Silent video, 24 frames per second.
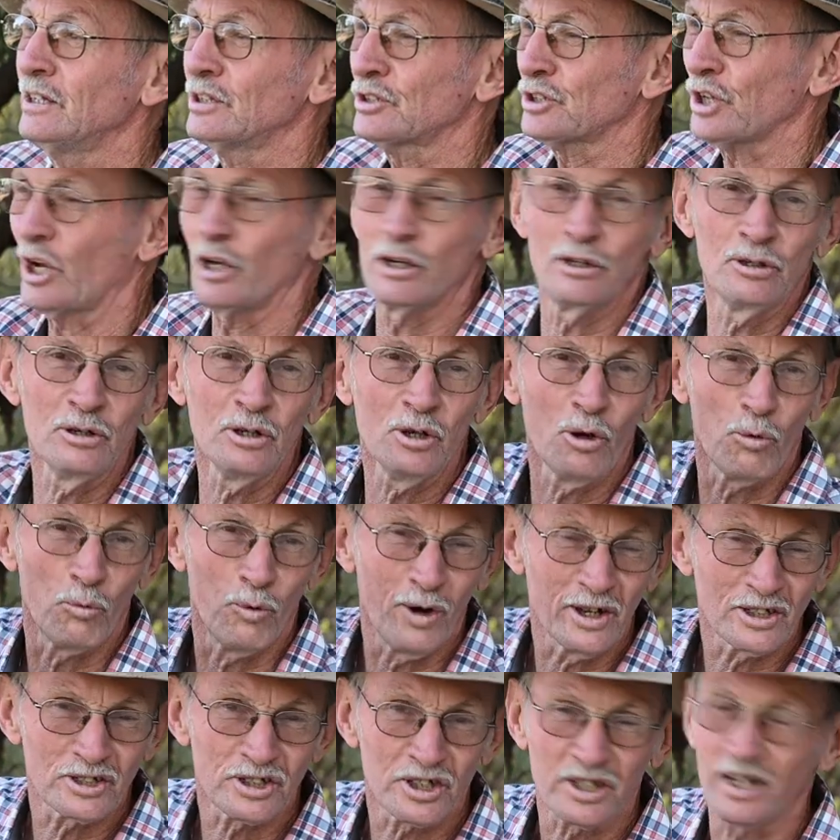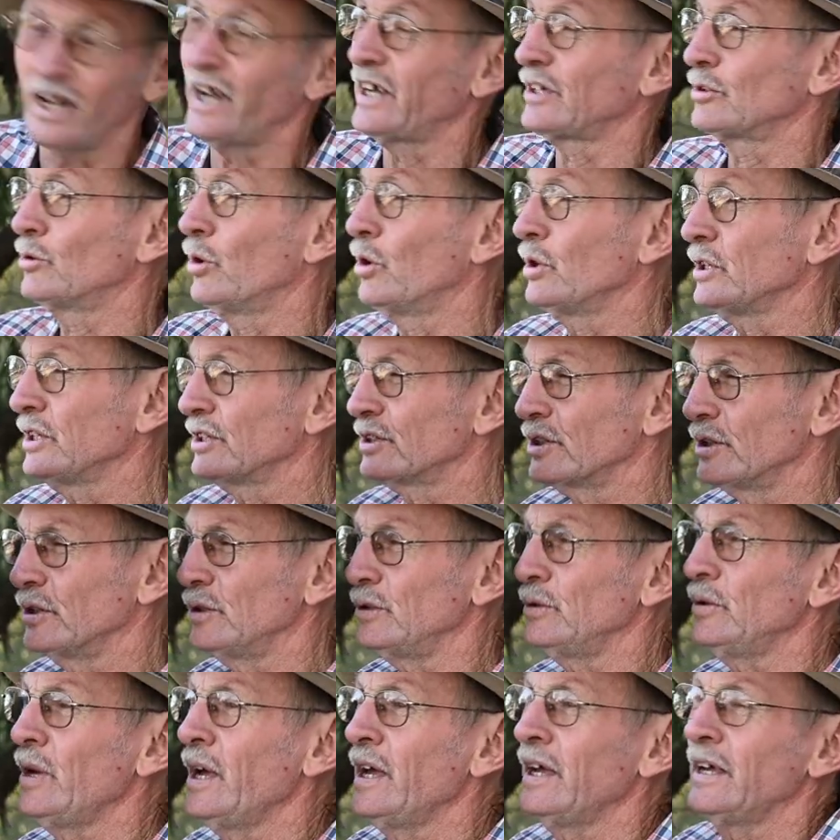So once again, all you
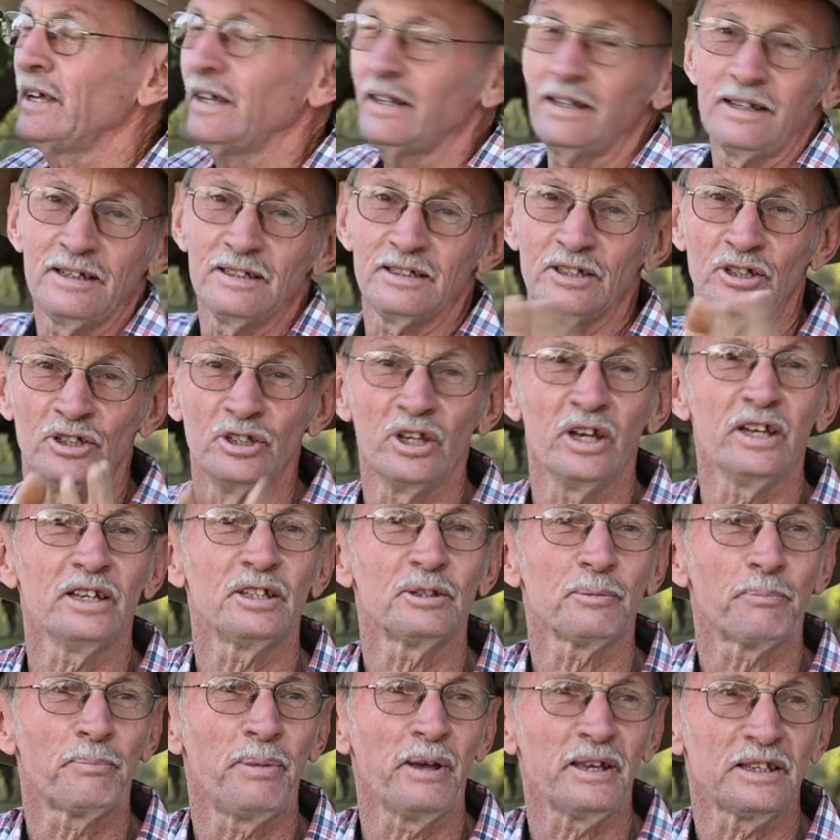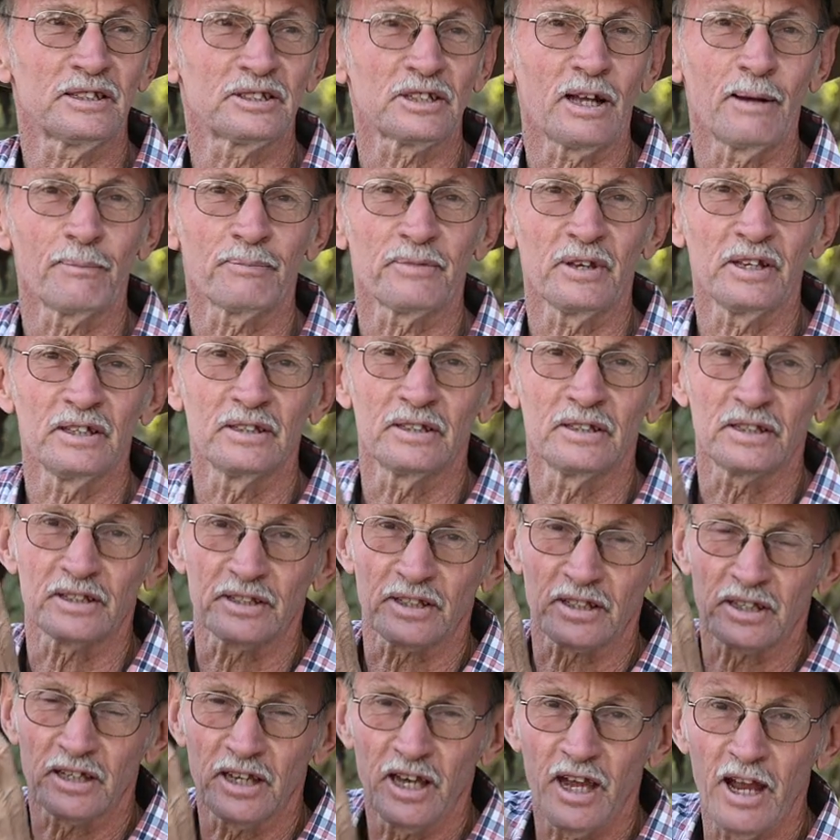do, you need to pick something that
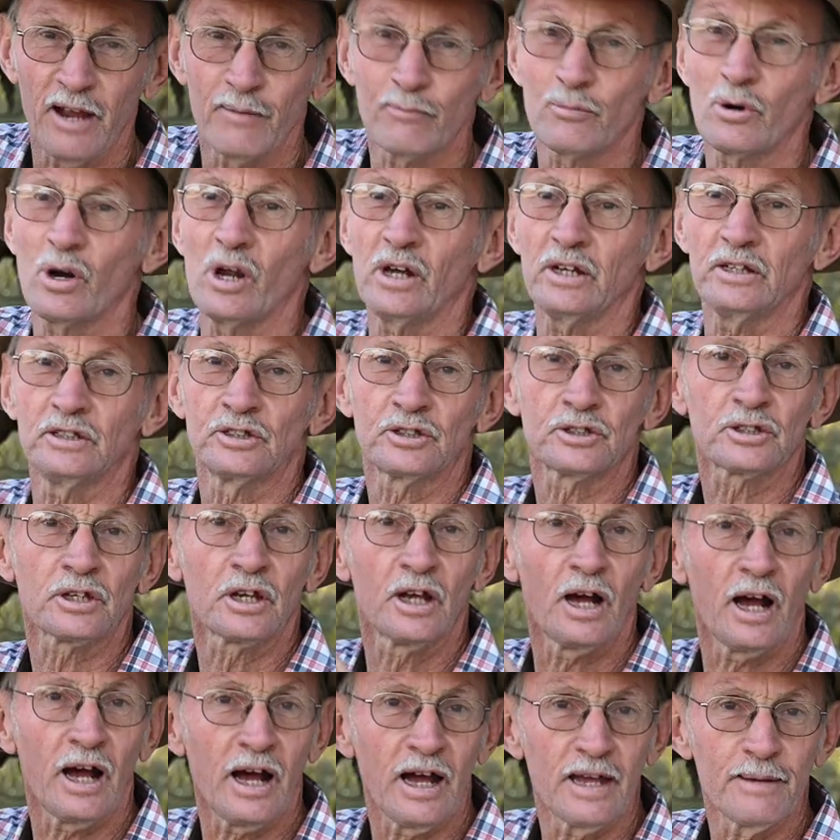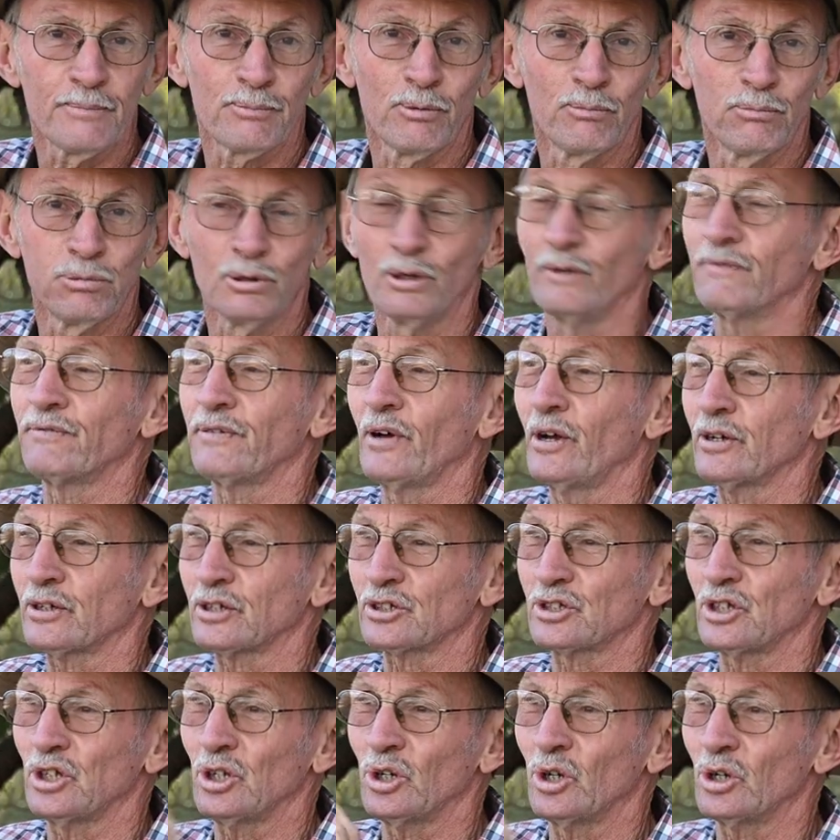the camera is capable of
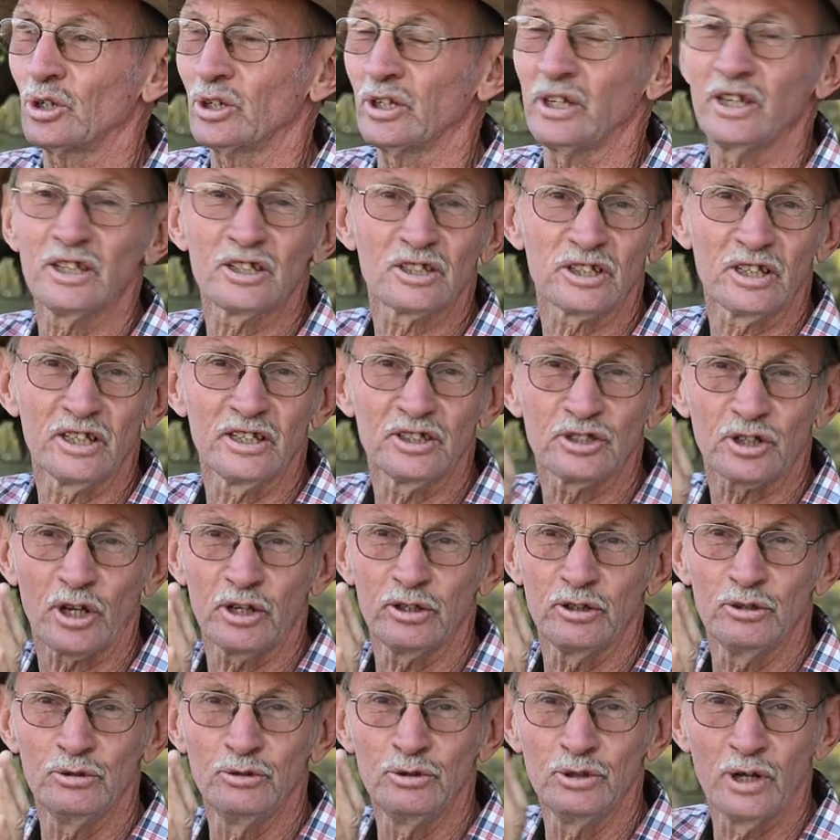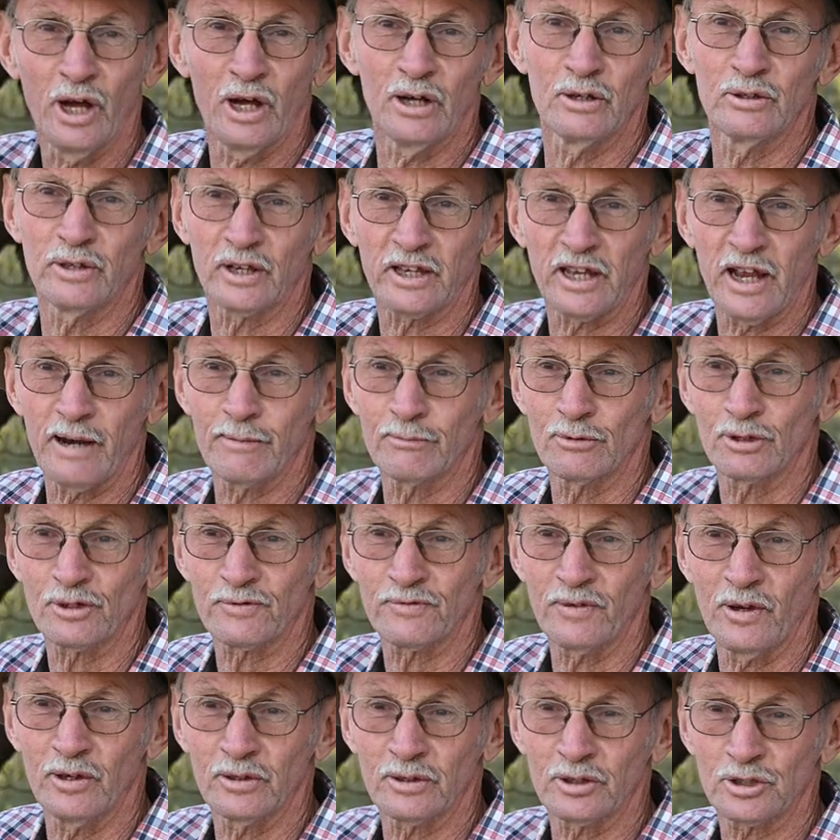focusing on easily, so you know the camera is
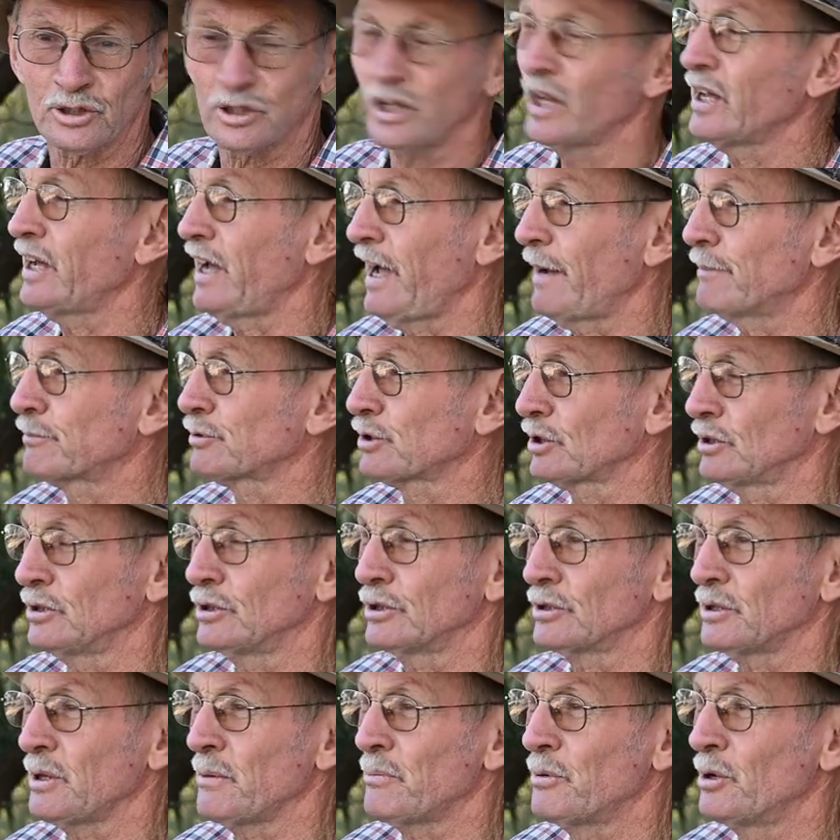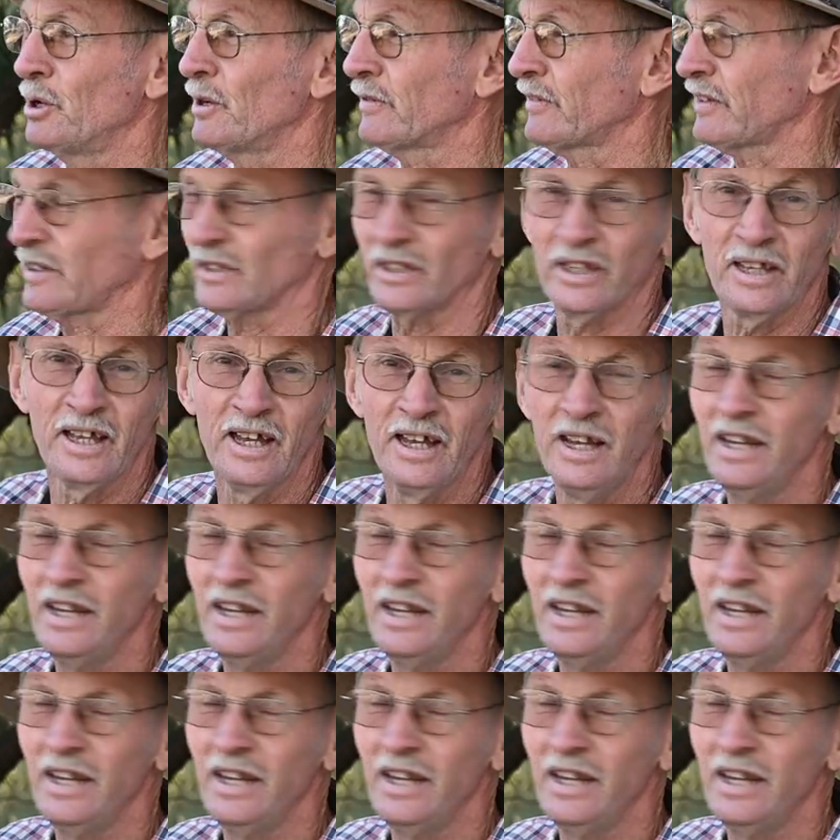focused absolutely perfectly.